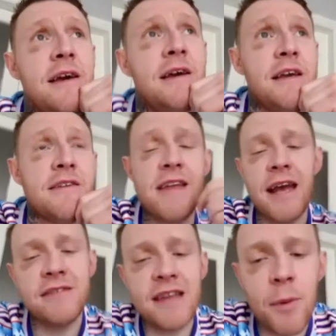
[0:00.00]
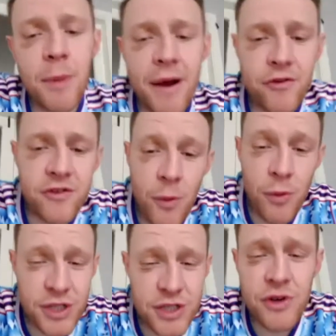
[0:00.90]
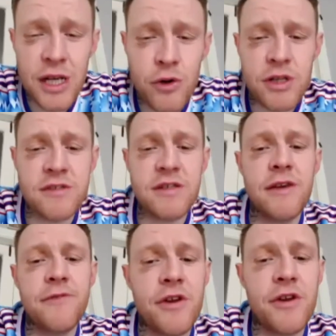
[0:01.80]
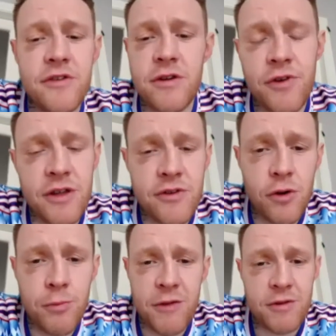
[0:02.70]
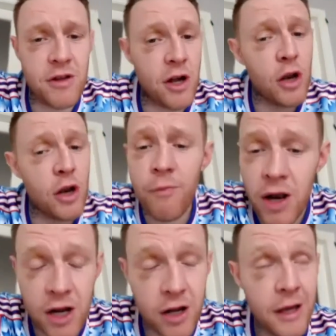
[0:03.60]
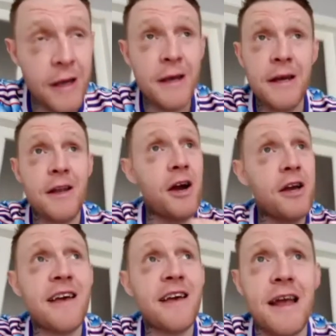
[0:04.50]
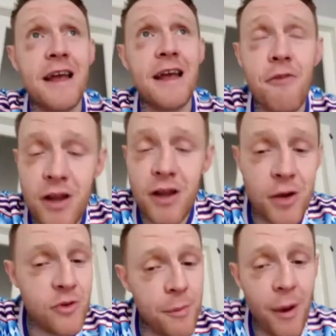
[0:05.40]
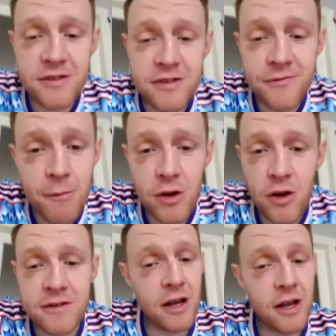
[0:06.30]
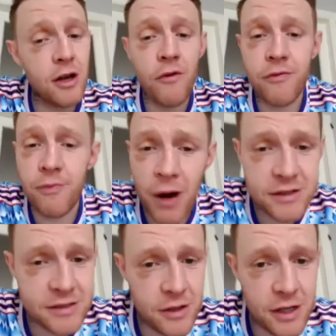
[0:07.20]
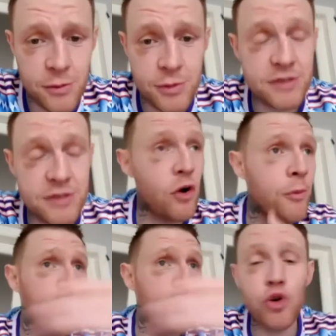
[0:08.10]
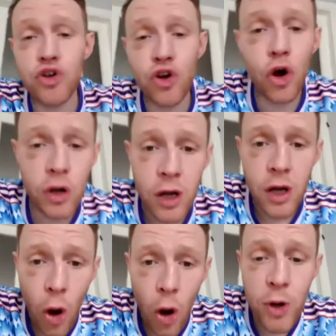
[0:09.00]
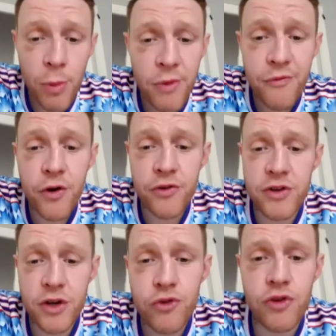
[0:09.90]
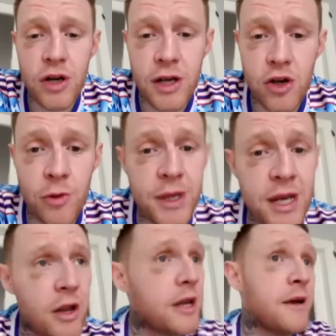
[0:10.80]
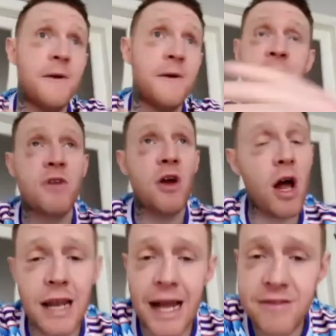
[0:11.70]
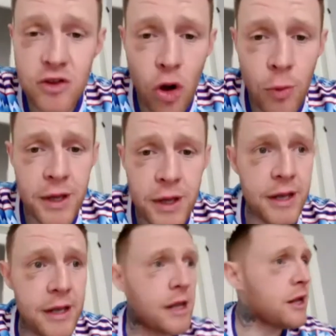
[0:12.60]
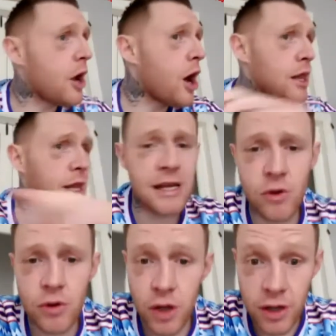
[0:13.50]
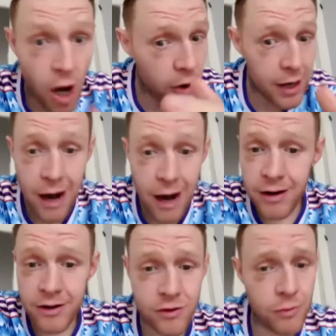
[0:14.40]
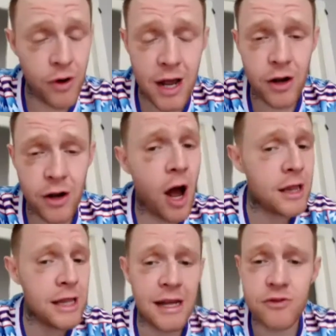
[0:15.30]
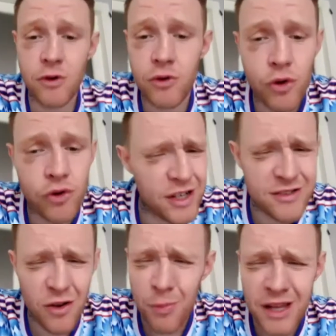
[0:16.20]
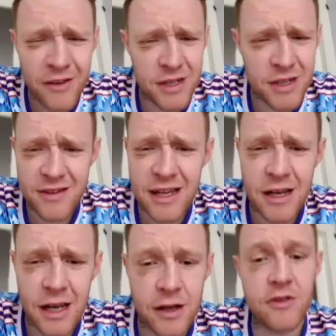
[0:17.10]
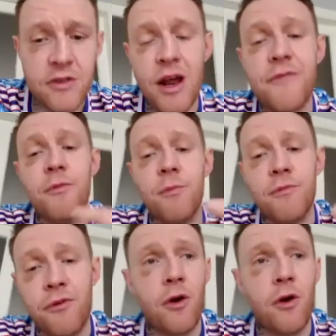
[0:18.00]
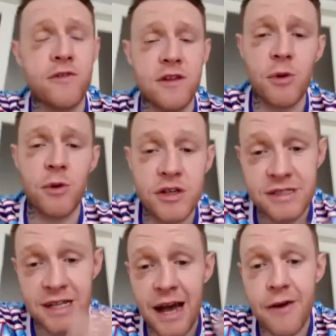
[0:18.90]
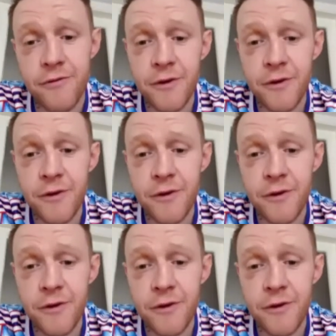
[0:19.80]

taking step up after step up, which is really good to see for these young prospects. Like, I love, like I say to everyone, like, I'm just a boxing fan with license. Like, I love boxing, like, so we saw many good young up-and-coming fighters in the country, like, you know what I mean? And all the lads in Dublin and all the lads around in Northern Ireland, it's come great, all the lads around the country. Like, it's unbelievable to see, like, and it's great for us Limerick guys to have